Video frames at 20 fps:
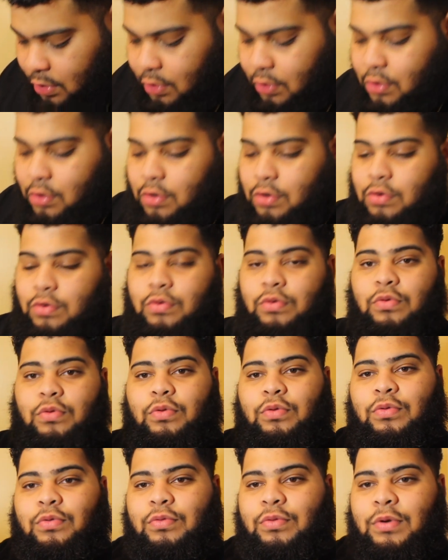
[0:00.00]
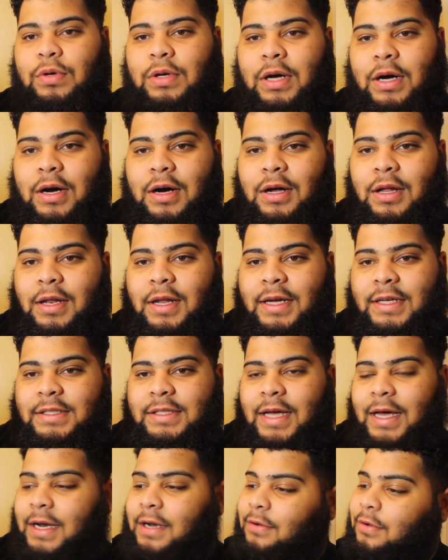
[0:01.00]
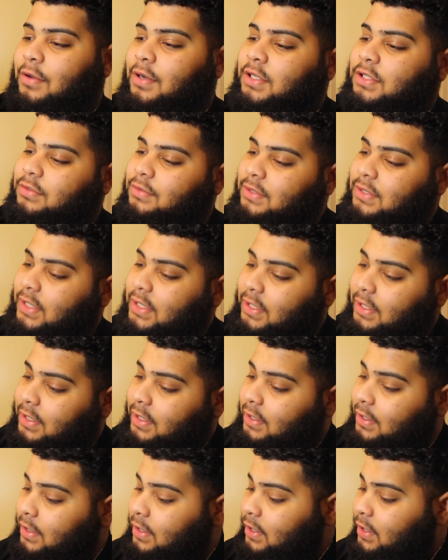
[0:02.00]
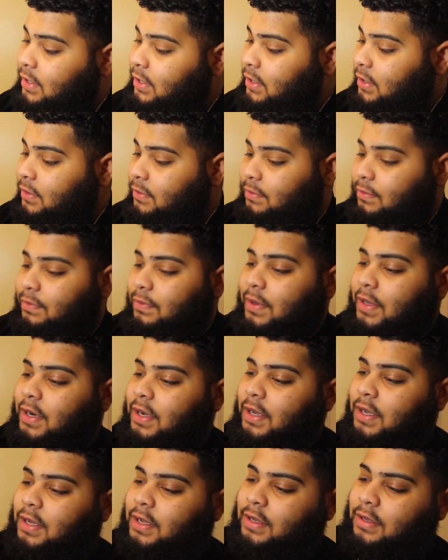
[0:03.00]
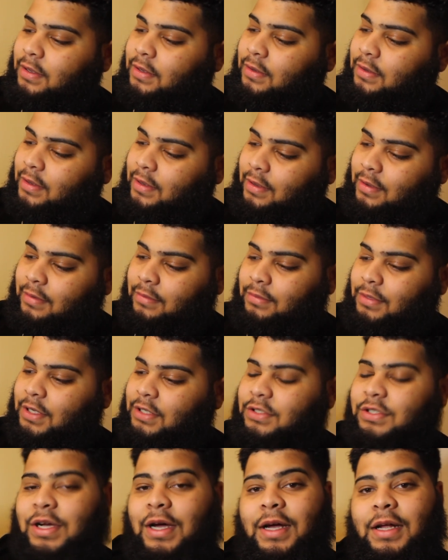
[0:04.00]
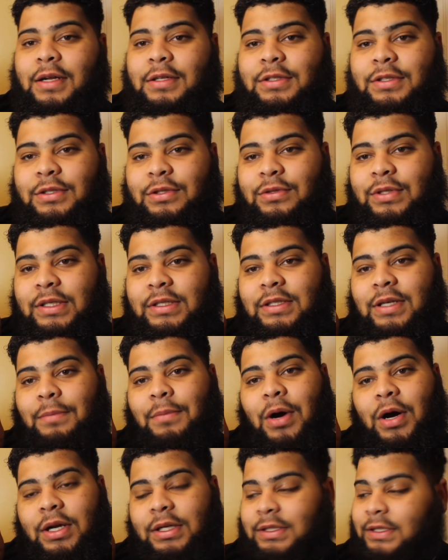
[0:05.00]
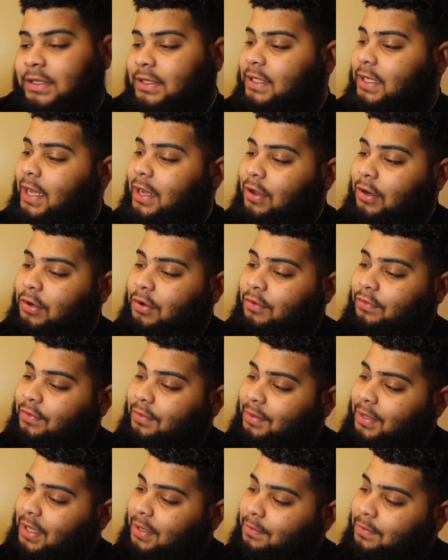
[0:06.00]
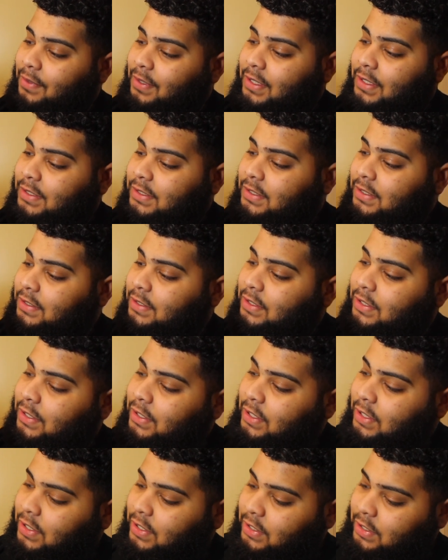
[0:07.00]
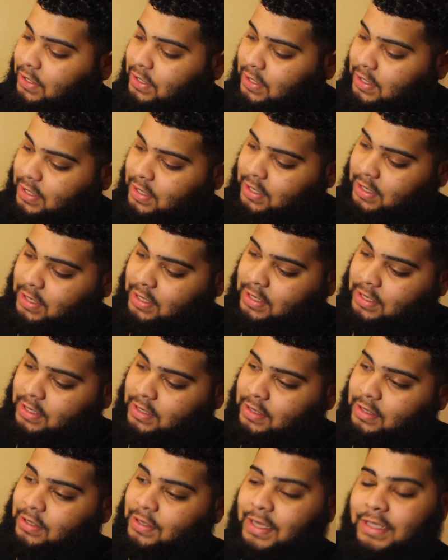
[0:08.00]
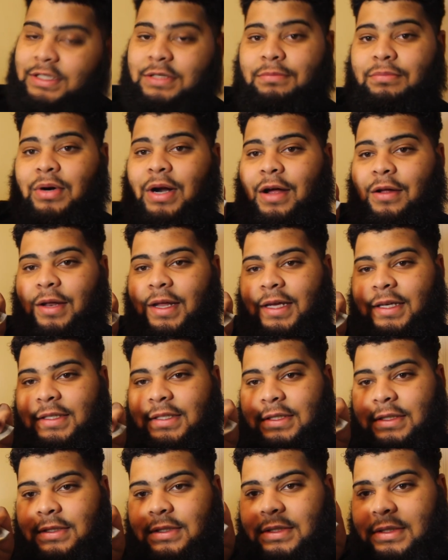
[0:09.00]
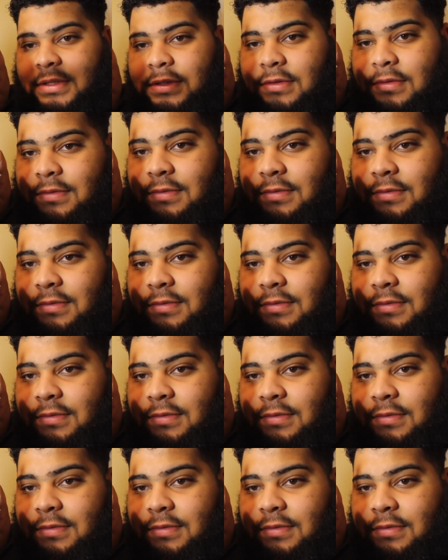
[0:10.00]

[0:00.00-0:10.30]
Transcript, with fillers: Ooh, I'm gonna unlace it. I didn't know this was there. But I'm not trying to, because I'm honestly, I don't know if I'm keeping these. You got your brown laces.